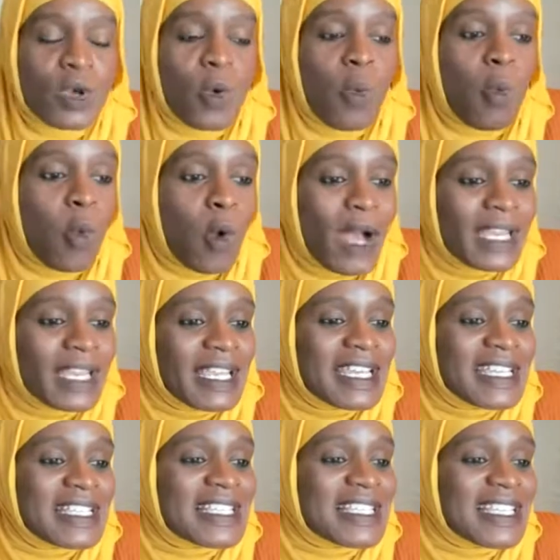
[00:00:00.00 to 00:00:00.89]
what
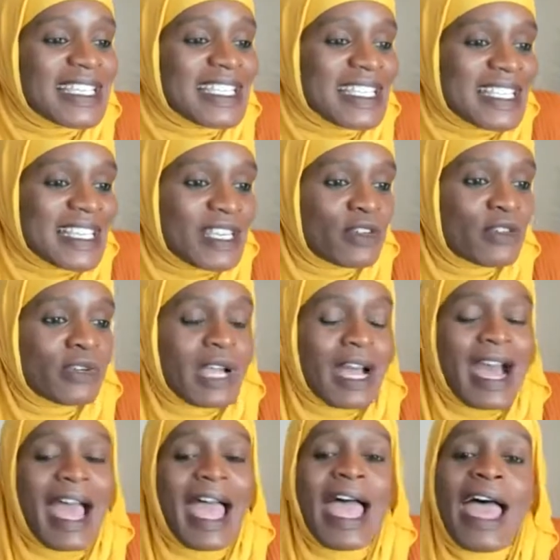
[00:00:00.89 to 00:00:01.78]
is considered
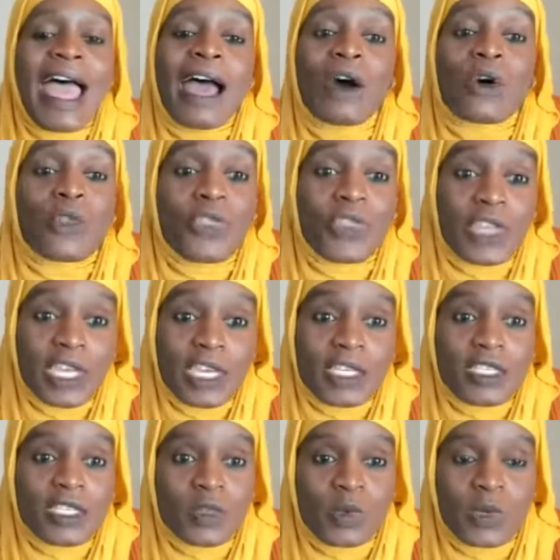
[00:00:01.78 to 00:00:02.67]
a healthy
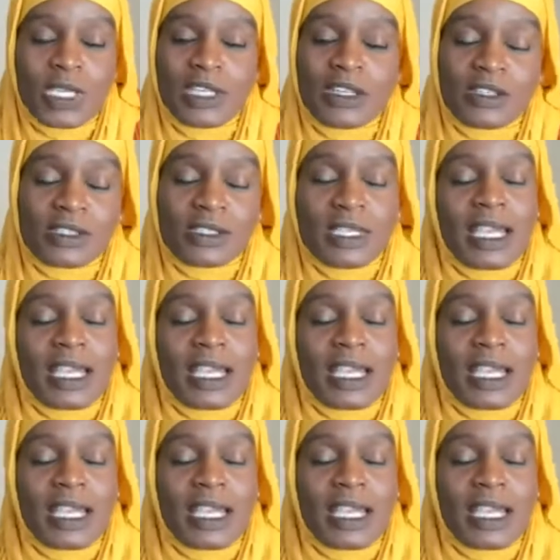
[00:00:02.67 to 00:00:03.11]
sweeteners?